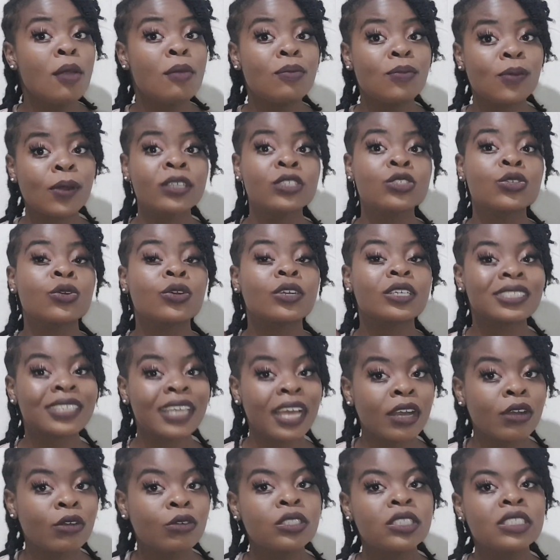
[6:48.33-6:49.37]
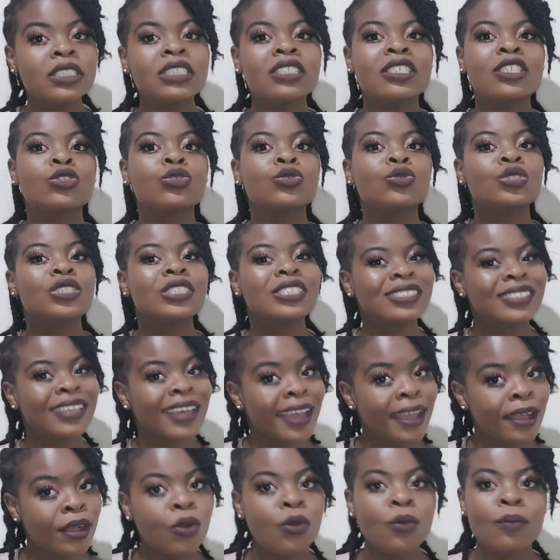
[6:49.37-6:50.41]
brush or a tangle teaser to
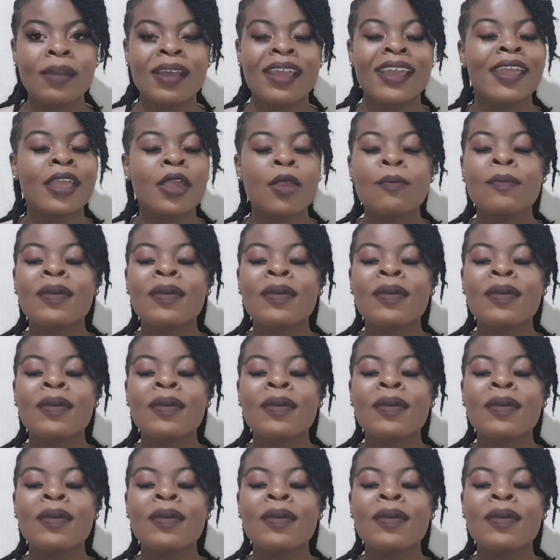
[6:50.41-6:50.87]
detangle my hair.